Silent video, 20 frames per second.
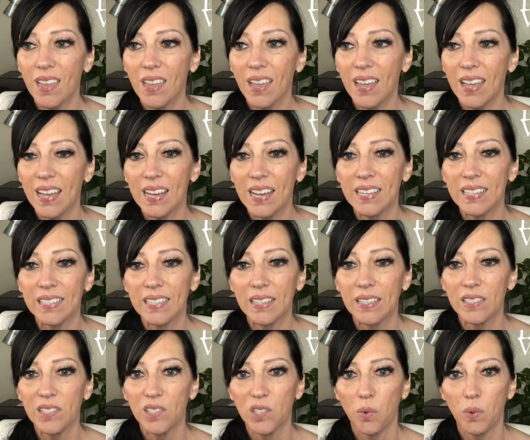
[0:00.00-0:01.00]
And
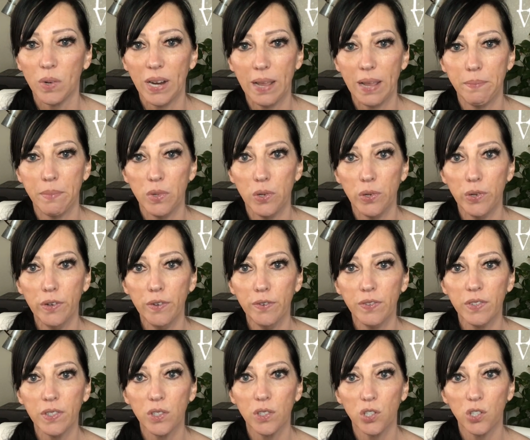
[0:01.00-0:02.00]
so when I
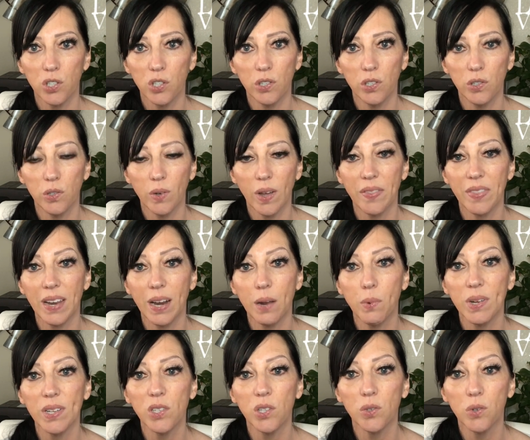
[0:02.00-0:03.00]
moved and then I
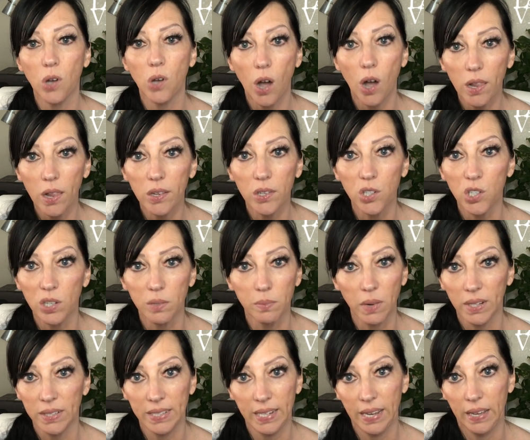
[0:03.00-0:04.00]
went to college in
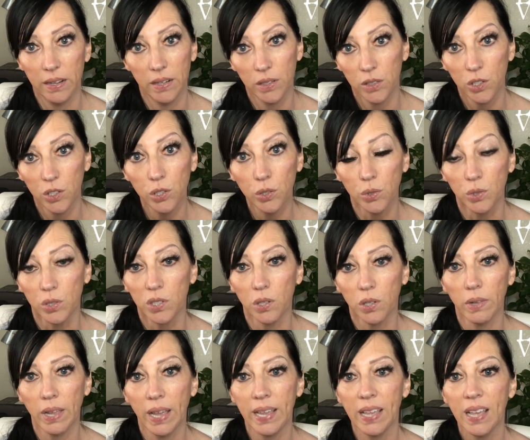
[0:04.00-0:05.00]
Montana too.
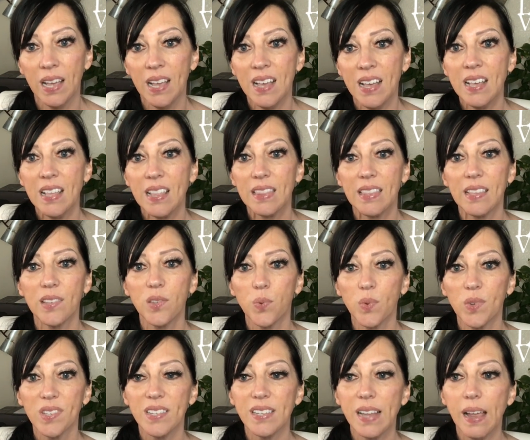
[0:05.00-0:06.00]
So this
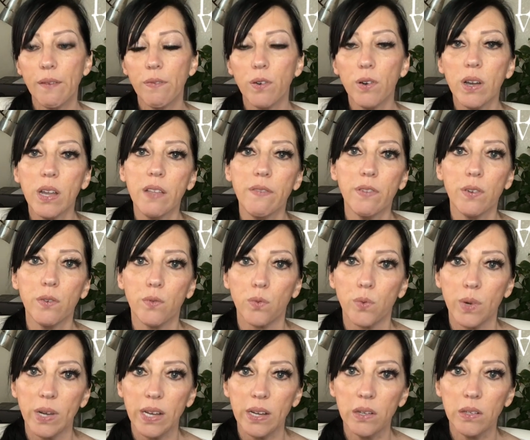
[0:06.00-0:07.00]
was never even
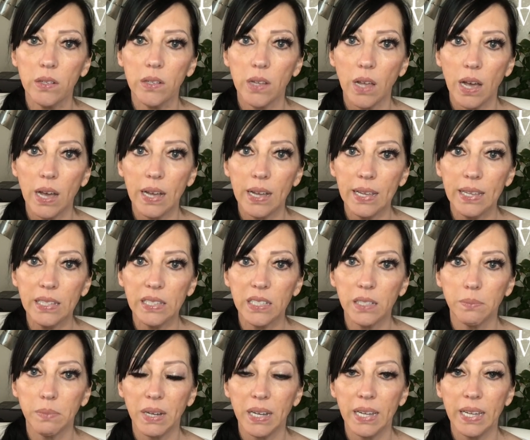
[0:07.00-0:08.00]

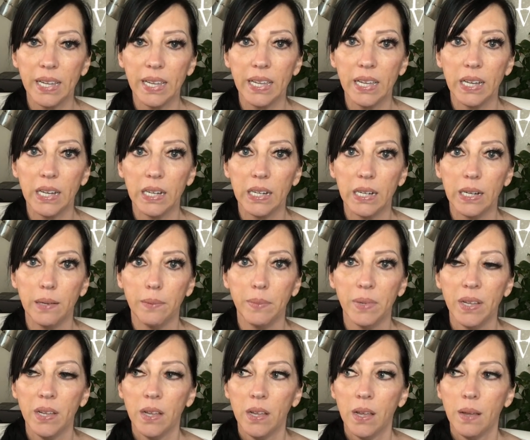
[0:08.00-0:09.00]
realized, my
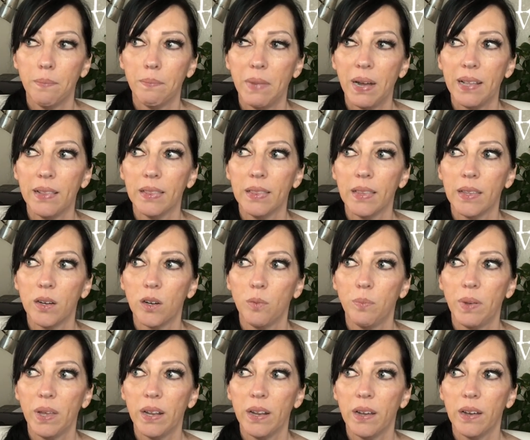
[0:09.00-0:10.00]
little
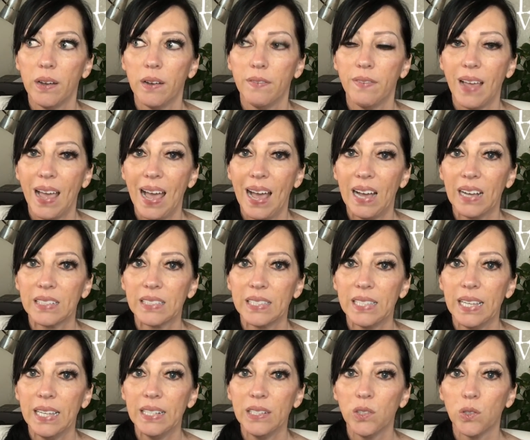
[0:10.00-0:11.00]
bit of
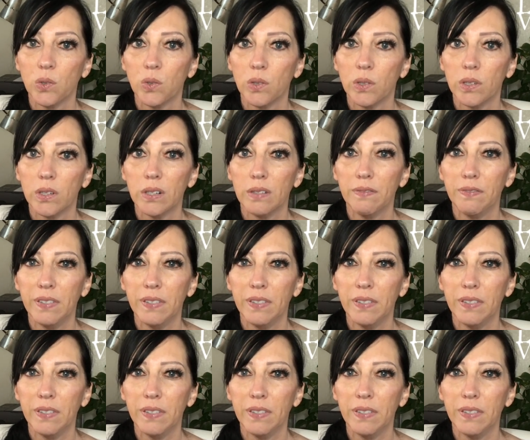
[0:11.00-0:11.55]
accent or